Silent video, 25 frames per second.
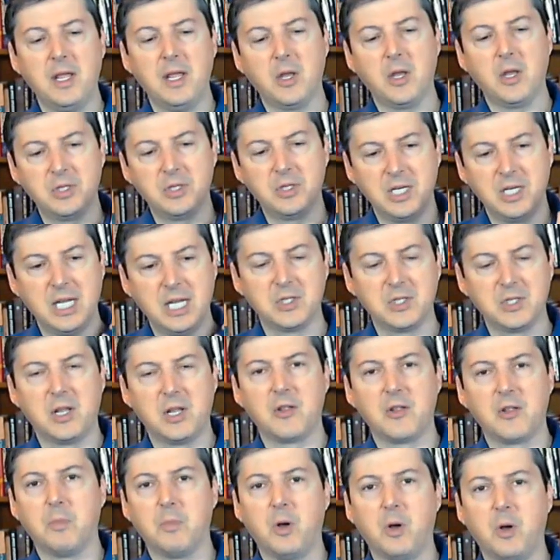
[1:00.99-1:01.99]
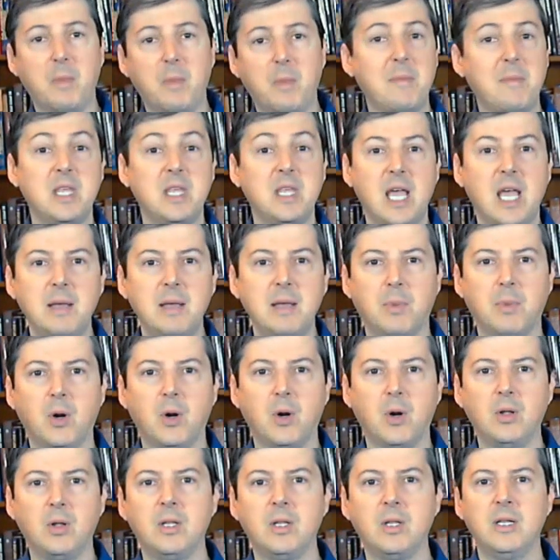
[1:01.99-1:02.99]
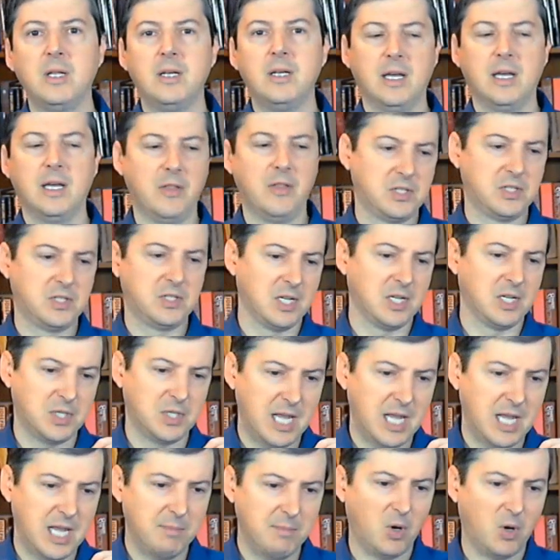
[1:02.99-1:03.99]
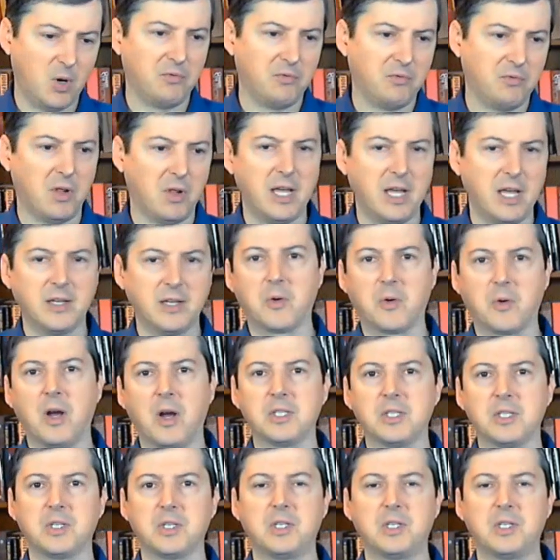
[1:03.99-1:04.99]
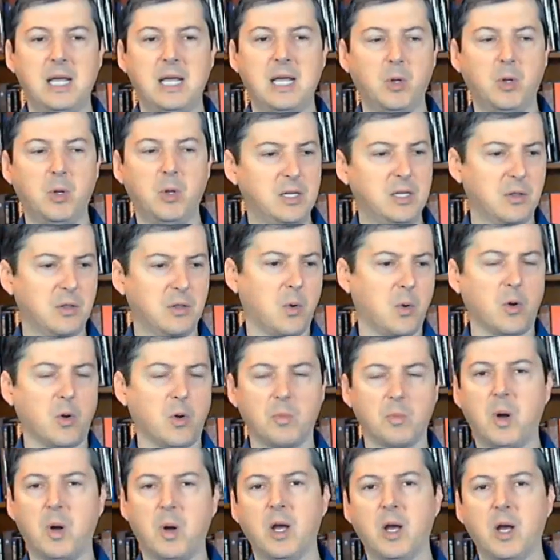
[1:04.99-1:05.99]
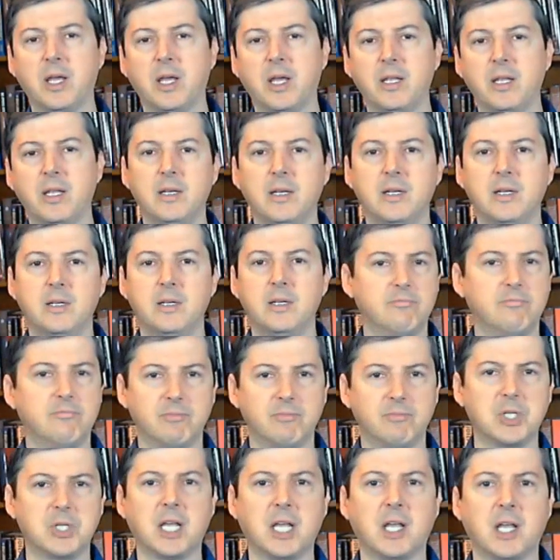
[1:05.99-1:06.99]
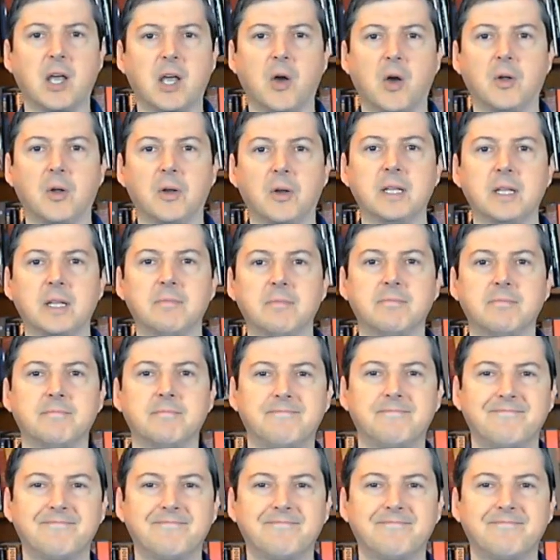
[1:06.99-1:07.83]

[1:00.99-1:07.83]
And then it goes and it hits another ball, maybe the 8 ball, and that sends the 8 ball flying across the table into the corner pocket, just like I called it.